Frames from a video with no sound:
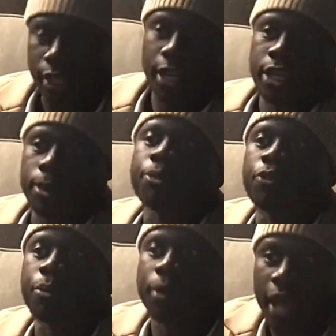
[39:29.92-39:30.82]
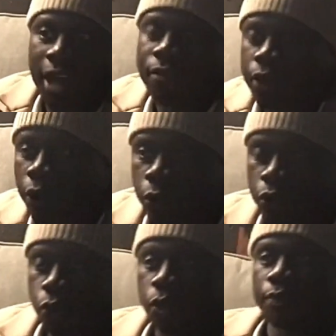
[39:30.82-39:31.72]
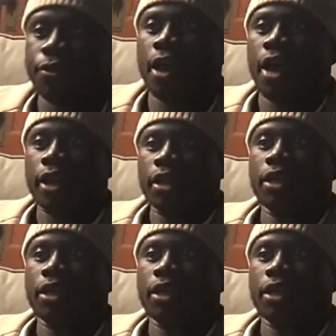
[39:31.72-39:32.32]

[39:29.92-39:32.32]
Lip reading: And that comes from having your own school of thought.